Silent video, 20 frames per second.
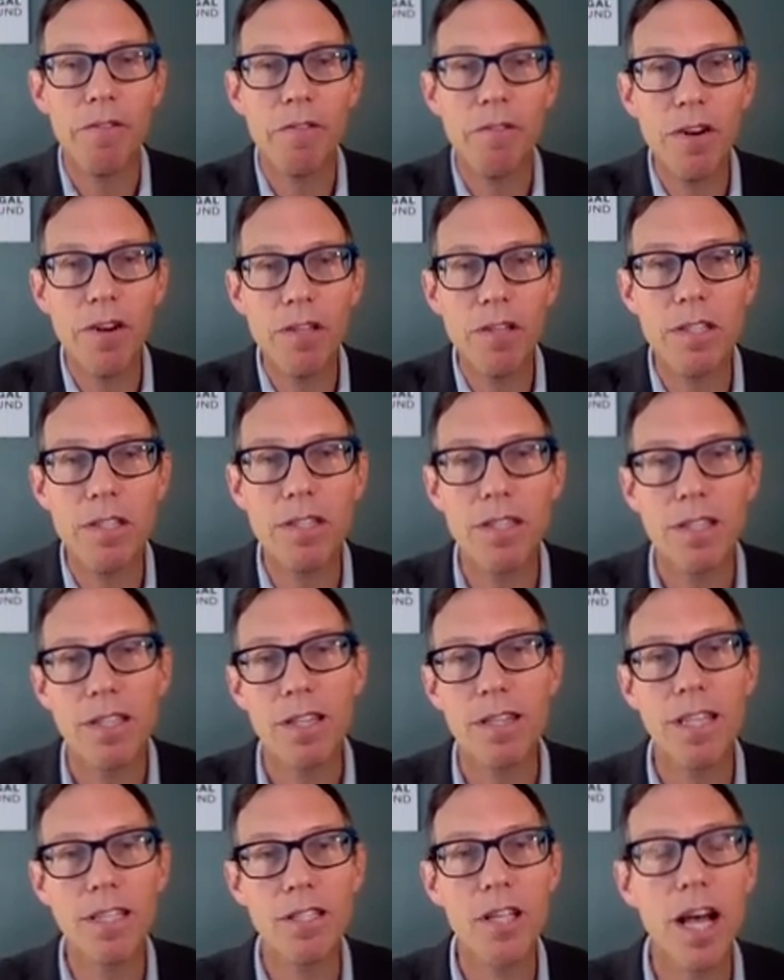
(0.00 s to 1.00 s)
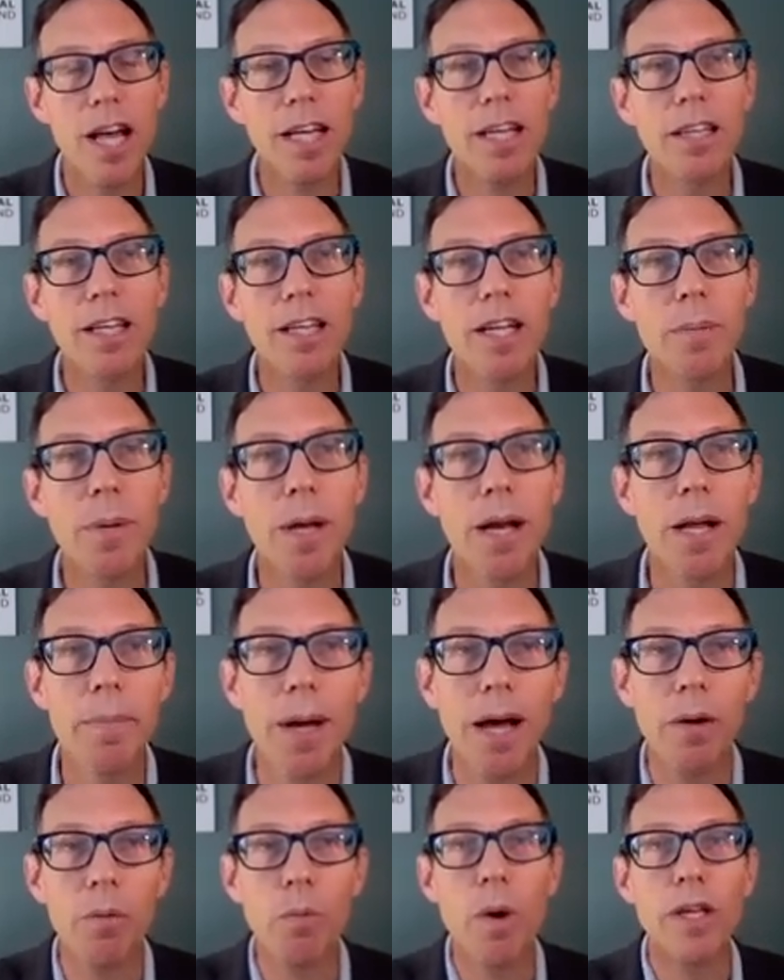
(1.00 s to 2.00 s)
First, let's talk a little bit
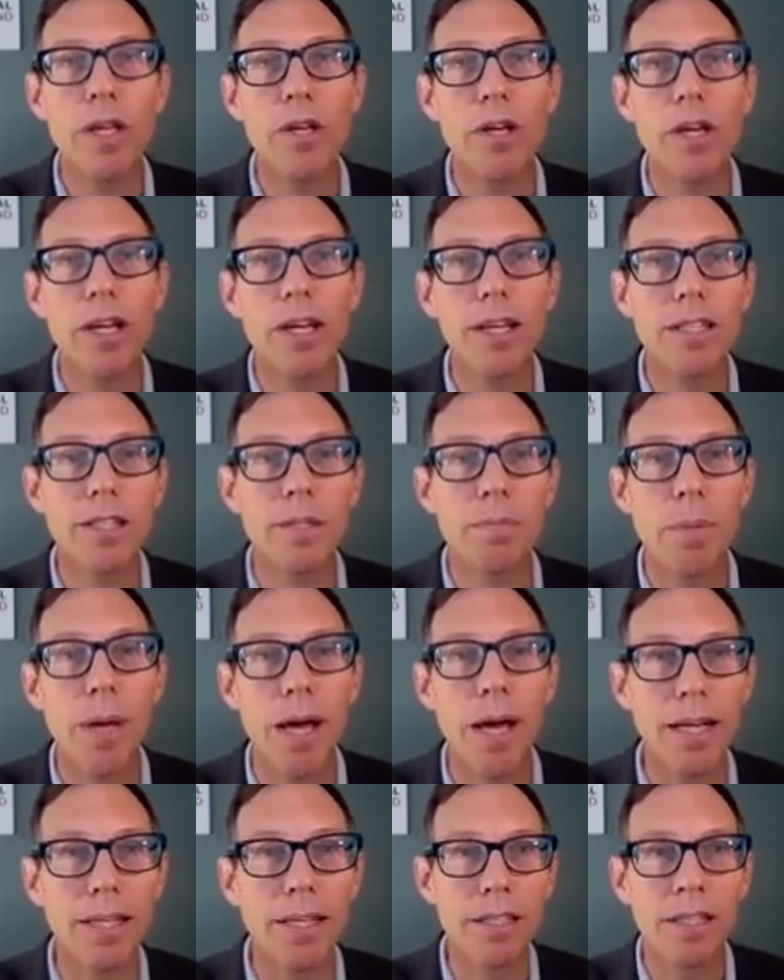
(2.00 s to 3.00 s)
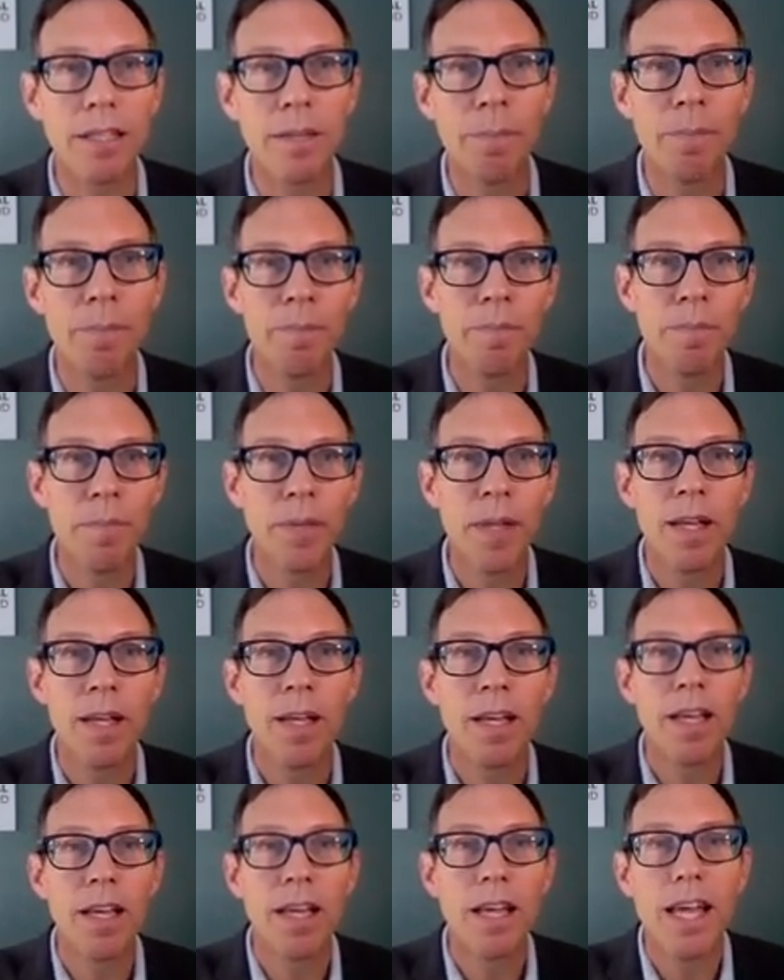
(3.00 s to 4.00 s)
about what you can expect.
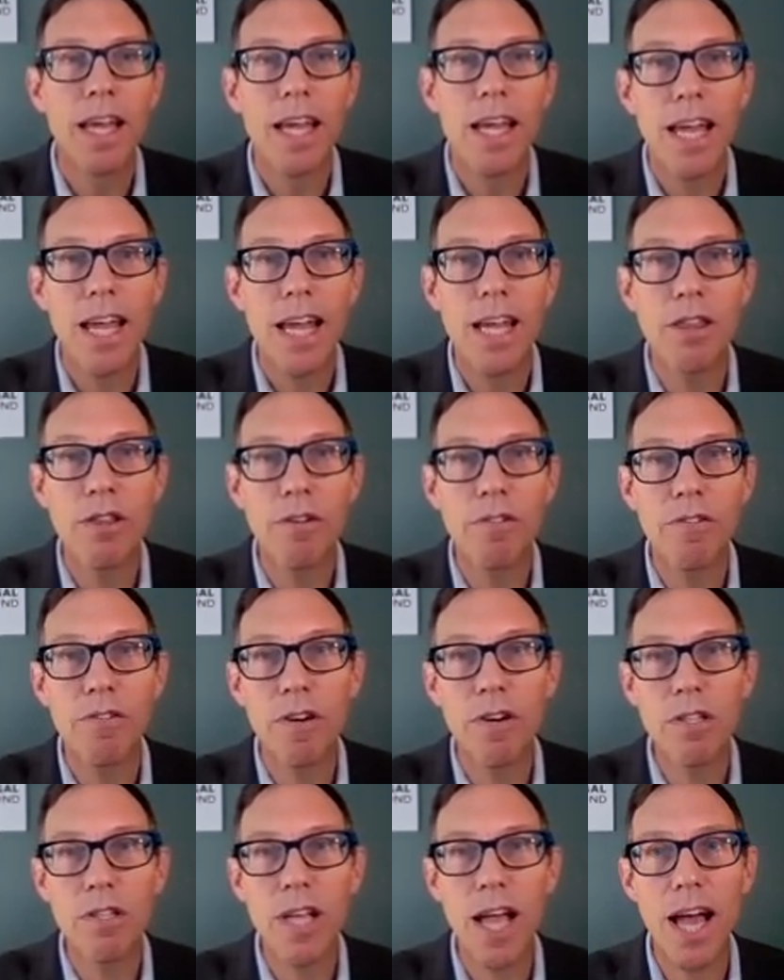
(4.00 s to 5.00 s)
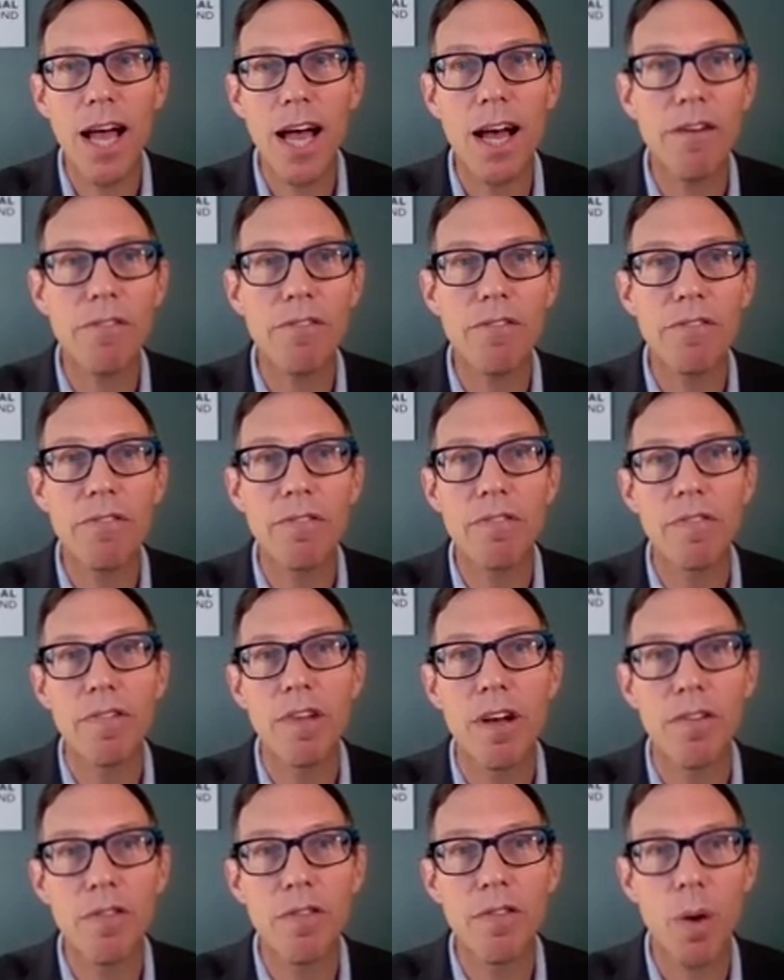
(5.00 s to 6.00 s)
In the first half
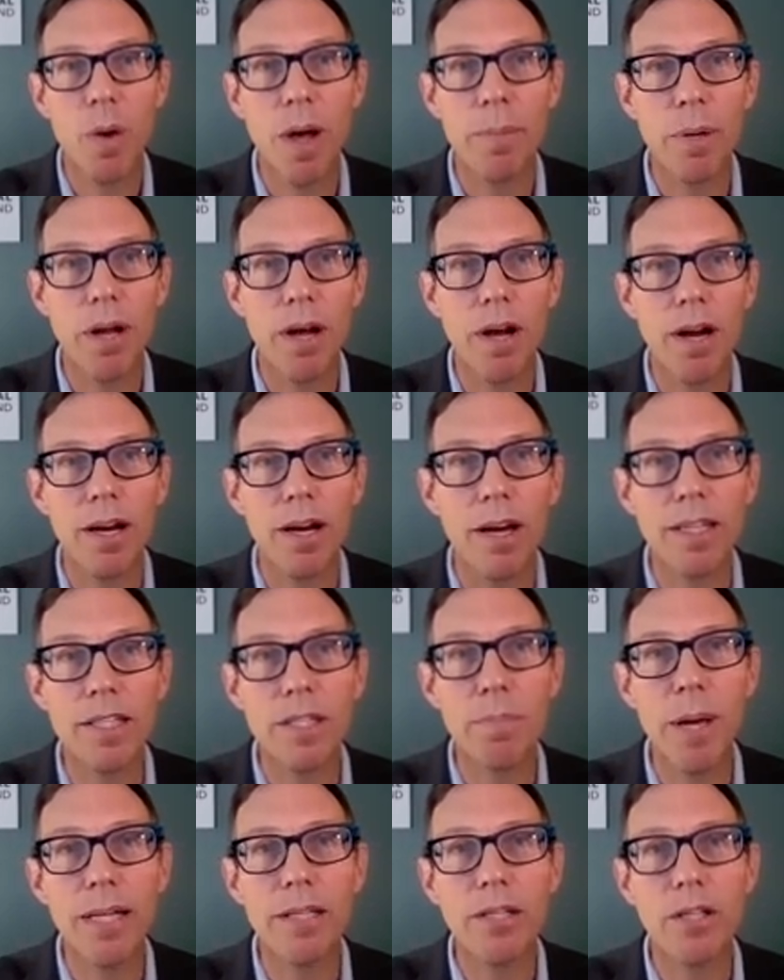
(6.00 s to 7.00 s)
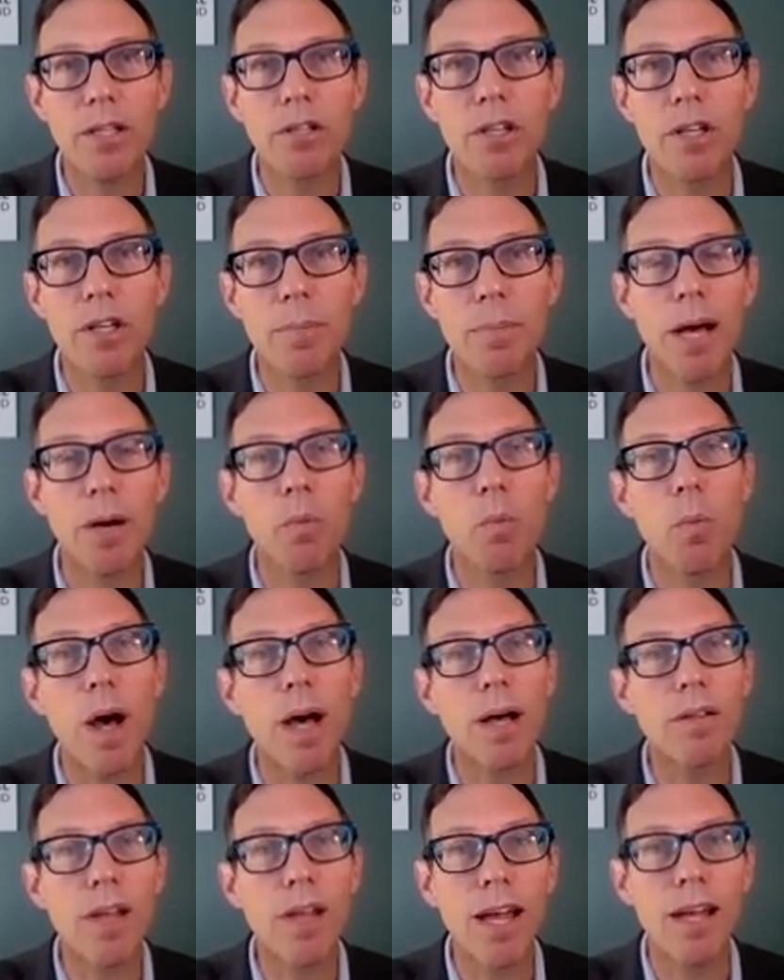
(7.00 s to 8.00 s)
of the webinar, expect to learn about
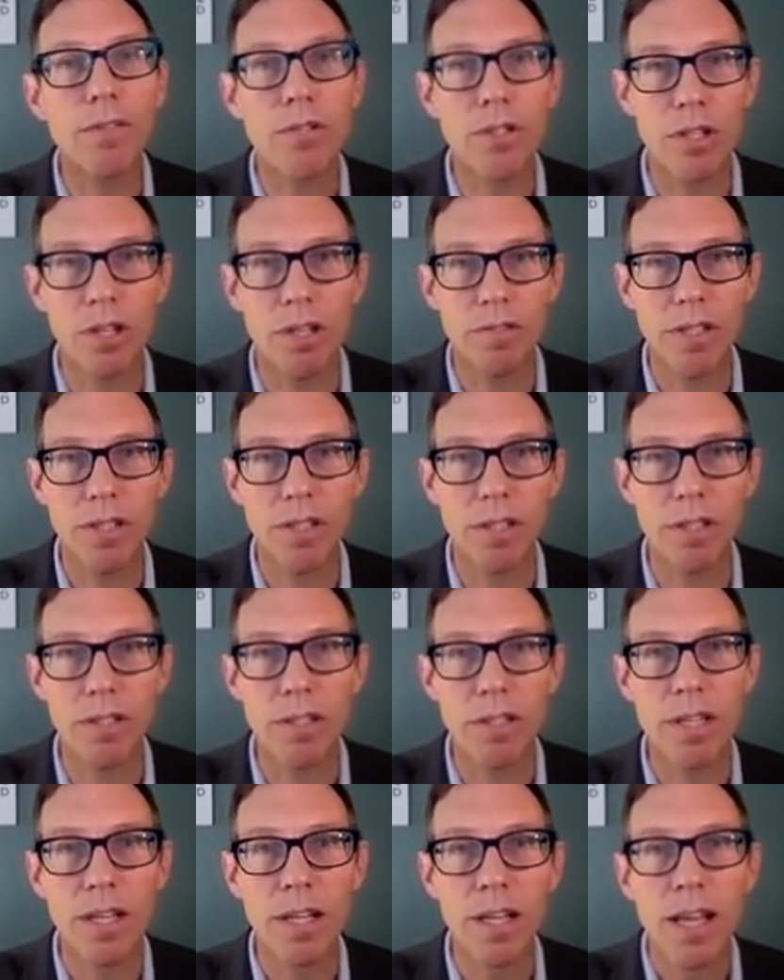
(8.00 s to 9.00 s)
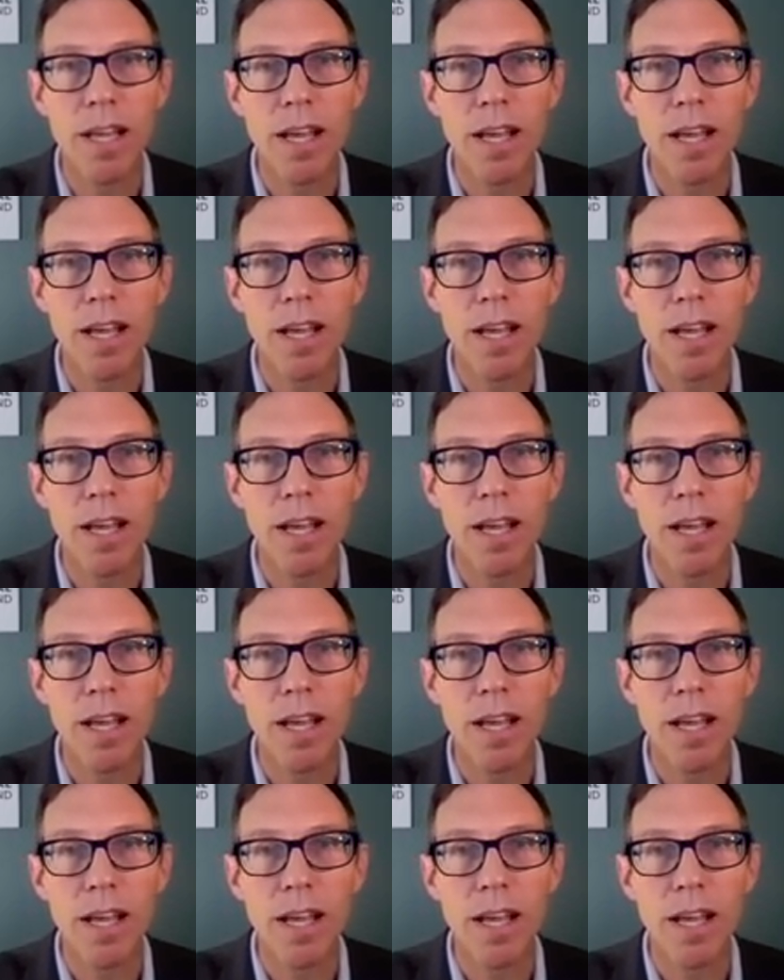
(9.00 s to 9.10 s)
wildlife services.